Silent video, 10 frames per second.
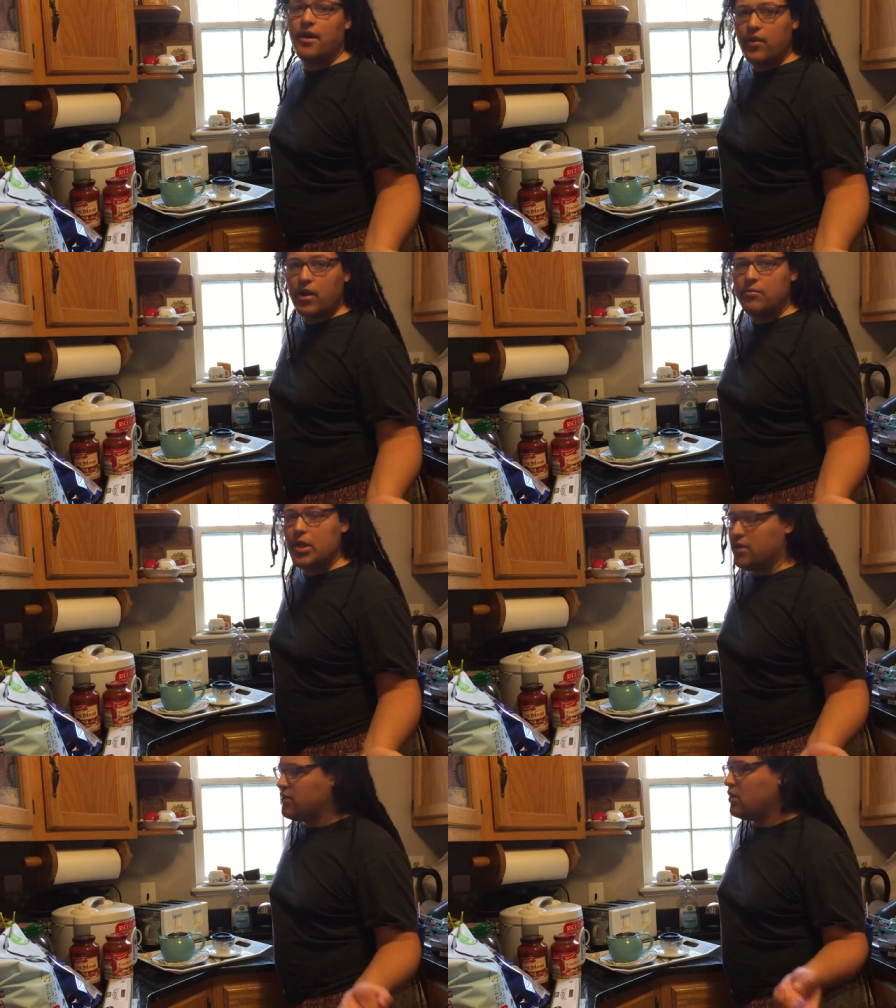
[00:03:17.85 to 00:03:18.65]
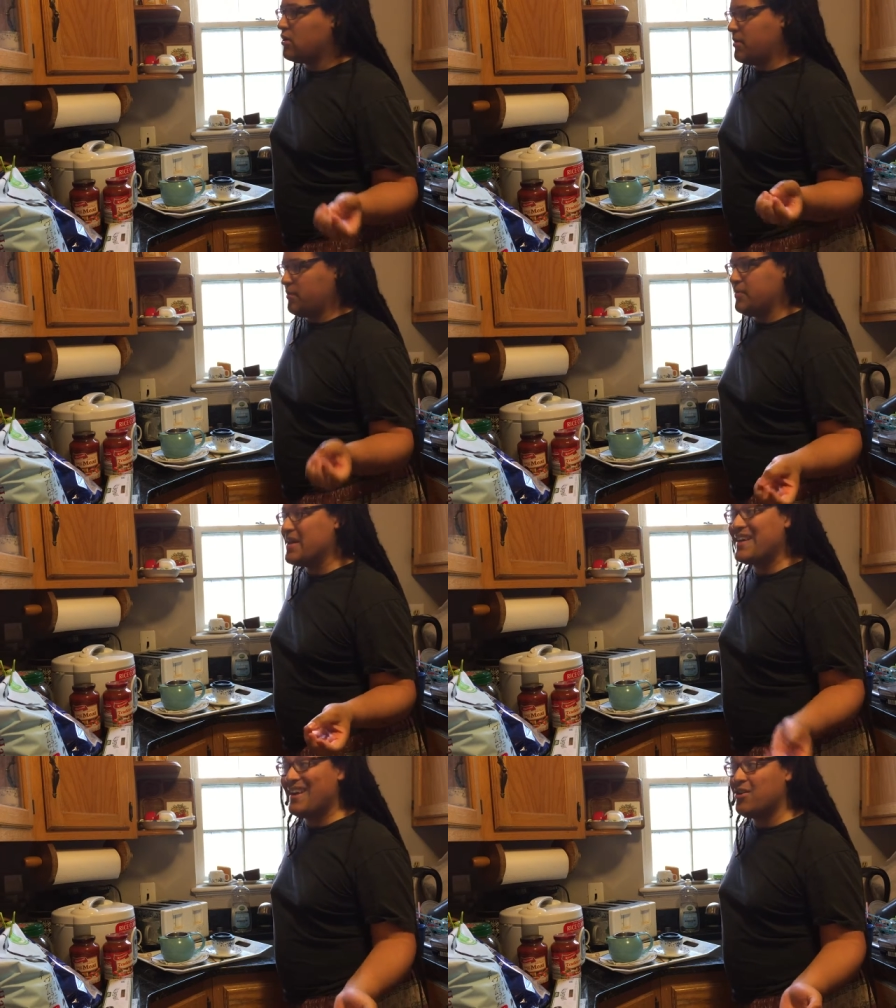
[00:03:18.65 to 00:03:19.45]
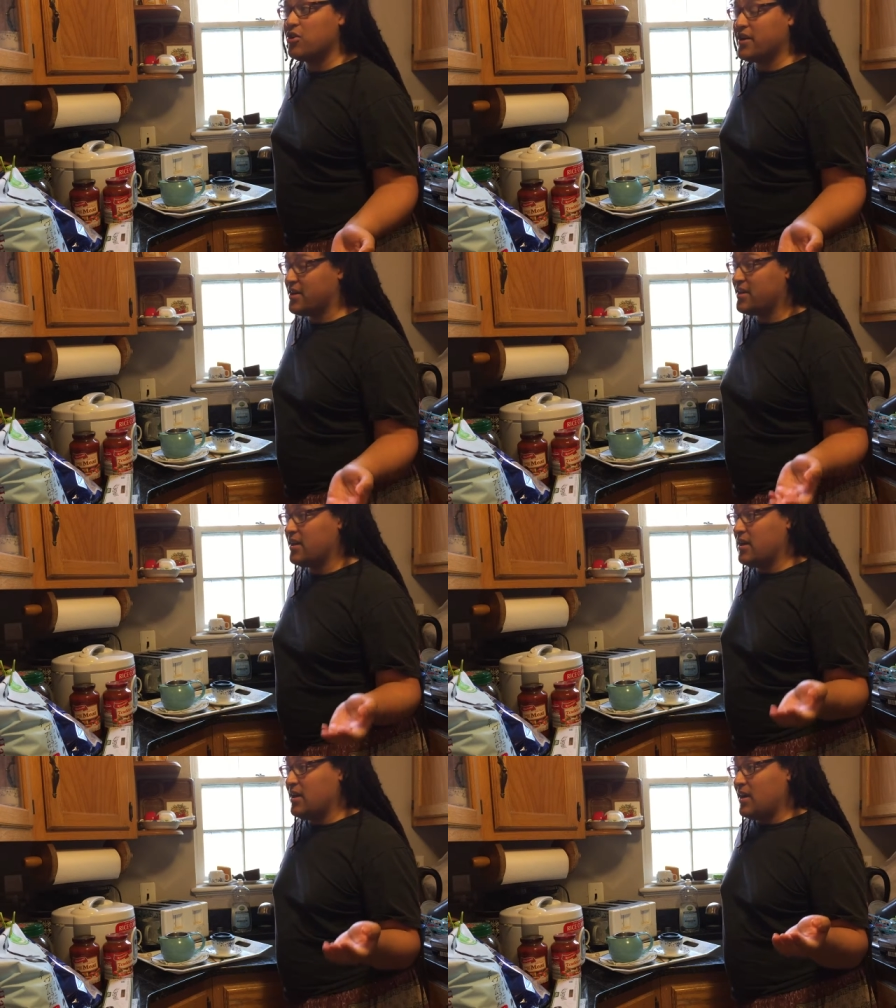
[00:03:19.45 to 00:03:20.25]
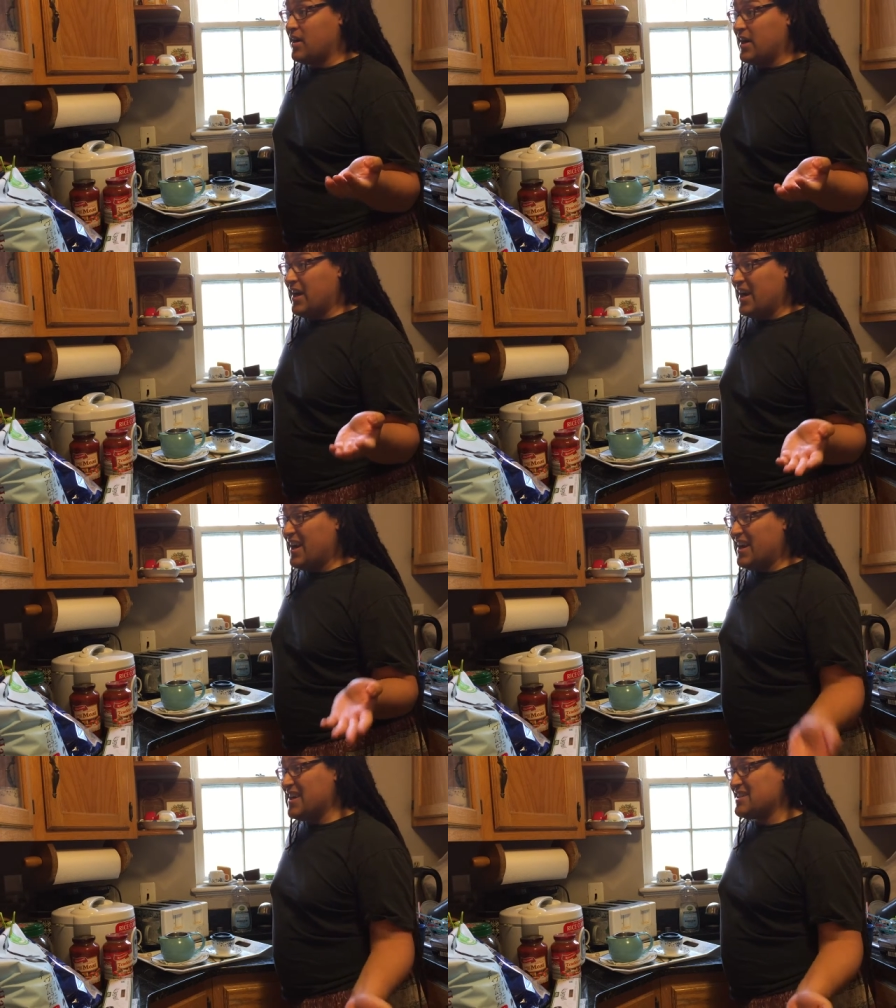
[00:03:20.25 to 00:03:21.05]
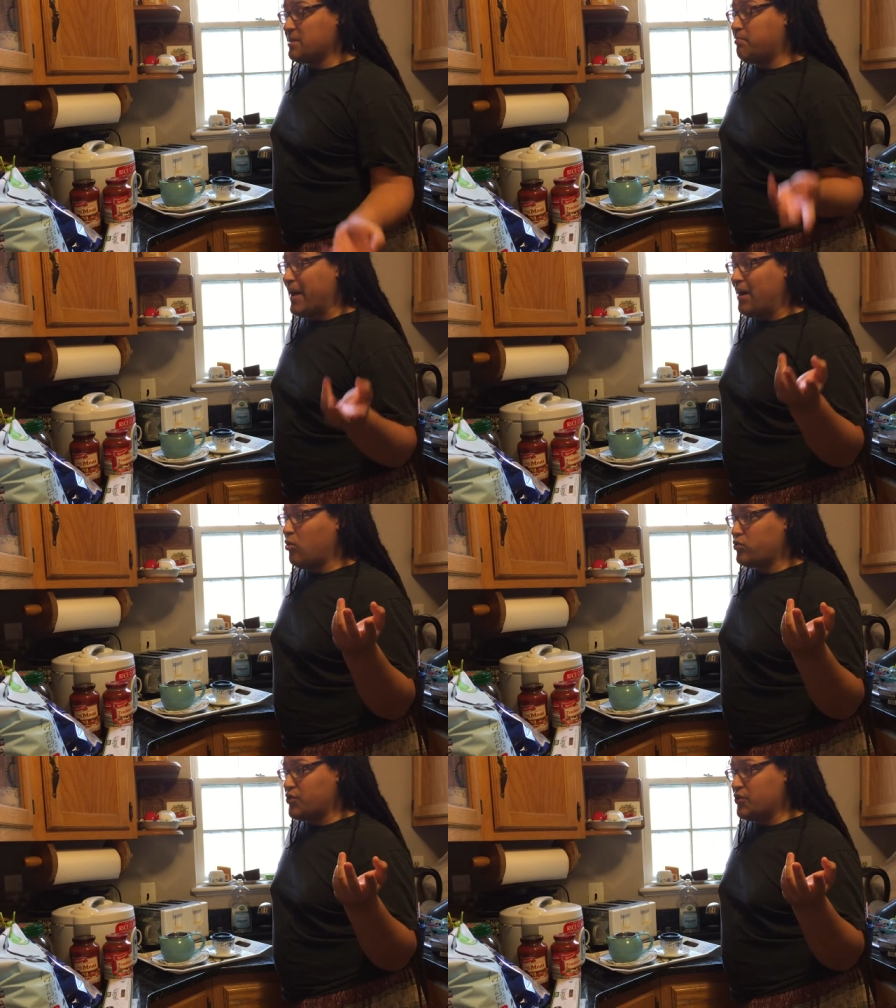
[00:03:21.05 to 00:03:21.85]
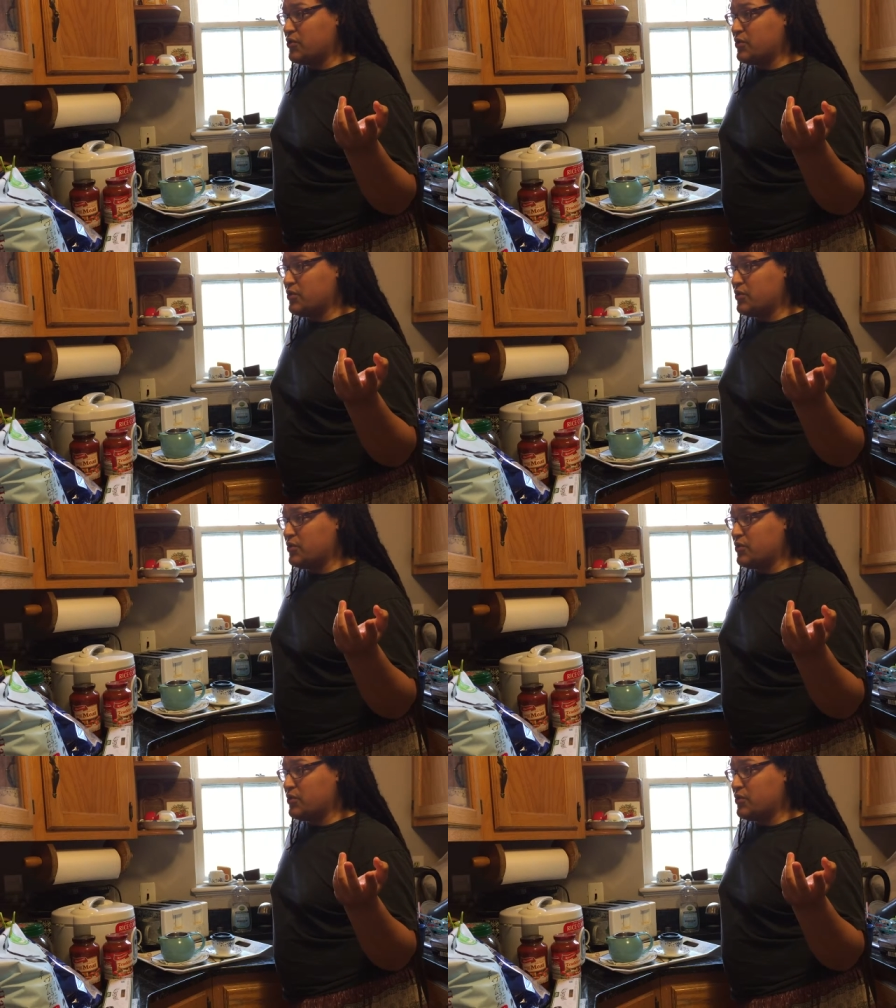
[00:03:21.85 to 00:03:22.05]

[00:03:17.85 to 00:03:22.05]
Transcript: Now that I made a vlog about being arrogant, it is about